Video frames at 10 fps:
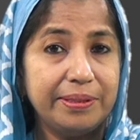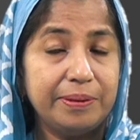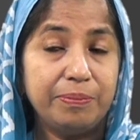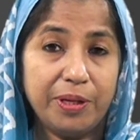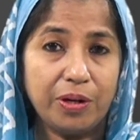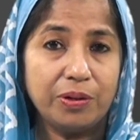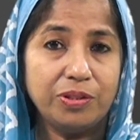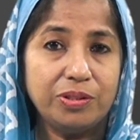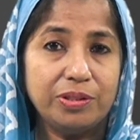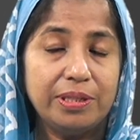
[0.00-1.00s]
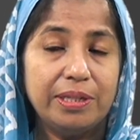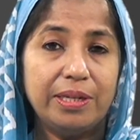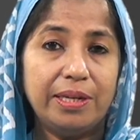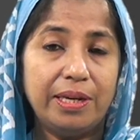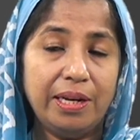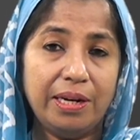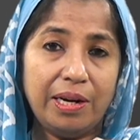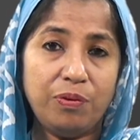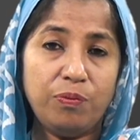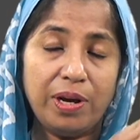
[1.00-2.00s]
Because in
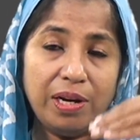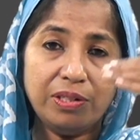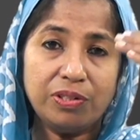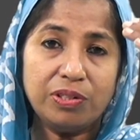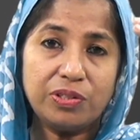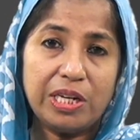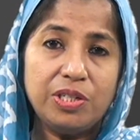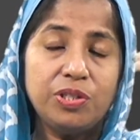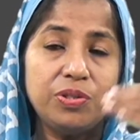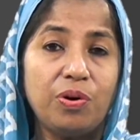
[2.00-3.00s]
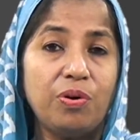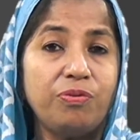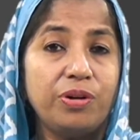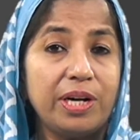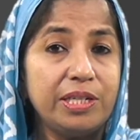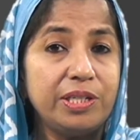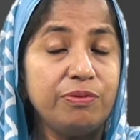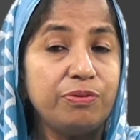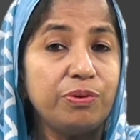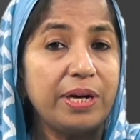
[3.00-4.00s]
advanced stages of writing
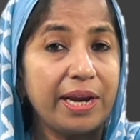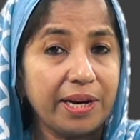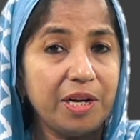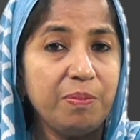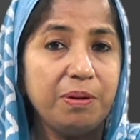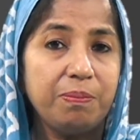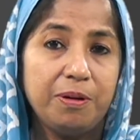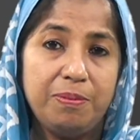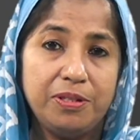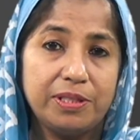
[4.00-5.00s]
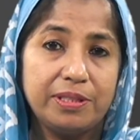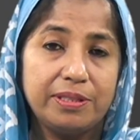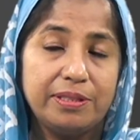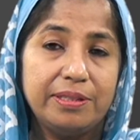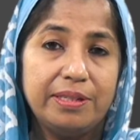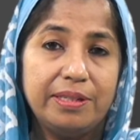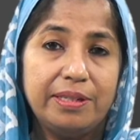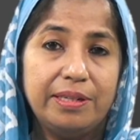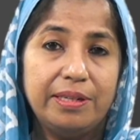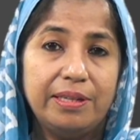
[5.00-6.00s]
for academic purposes,
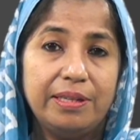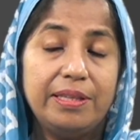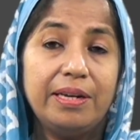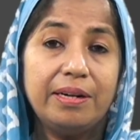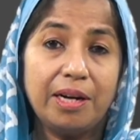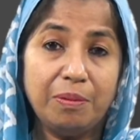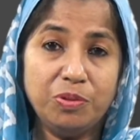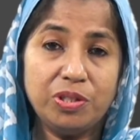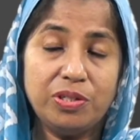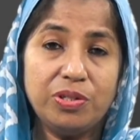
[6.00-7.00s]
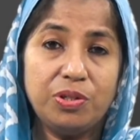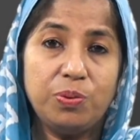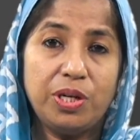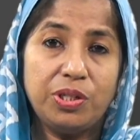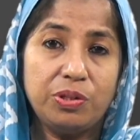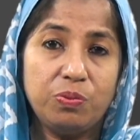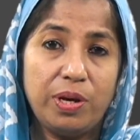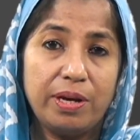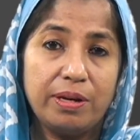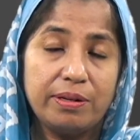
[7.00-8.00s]
there comes a situation
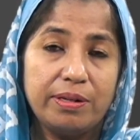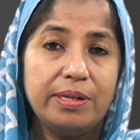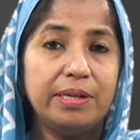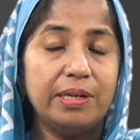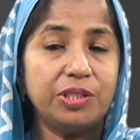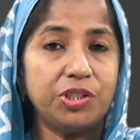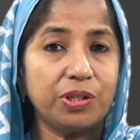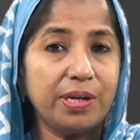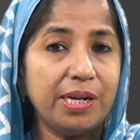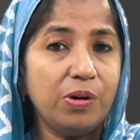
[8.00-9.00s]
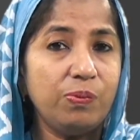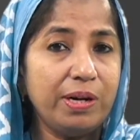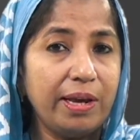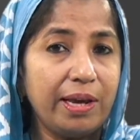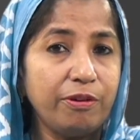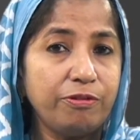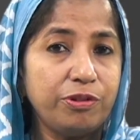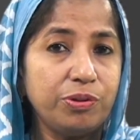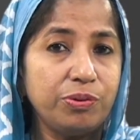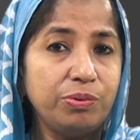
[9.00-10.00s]
where a child will have
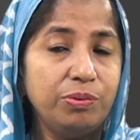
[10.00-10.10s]
to